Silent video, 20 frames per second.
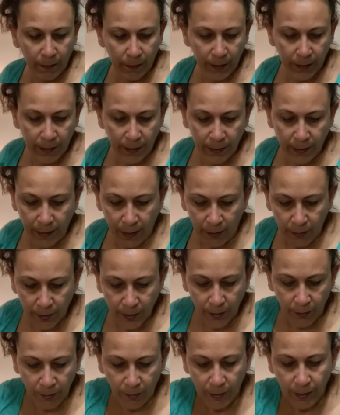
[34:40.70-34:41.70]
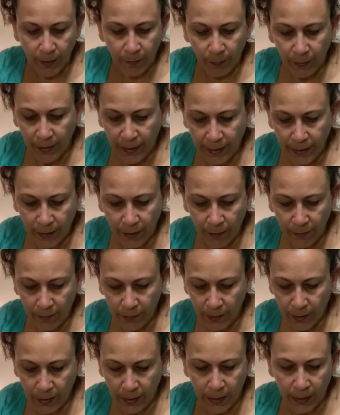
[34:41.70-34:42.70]
This is also going to
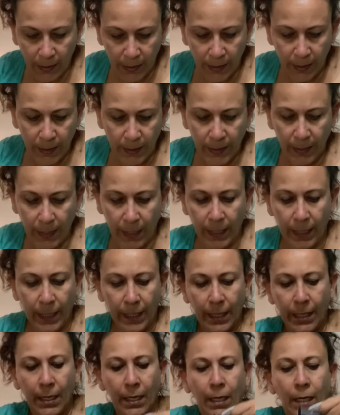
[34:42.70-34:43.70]
Plato's. It is a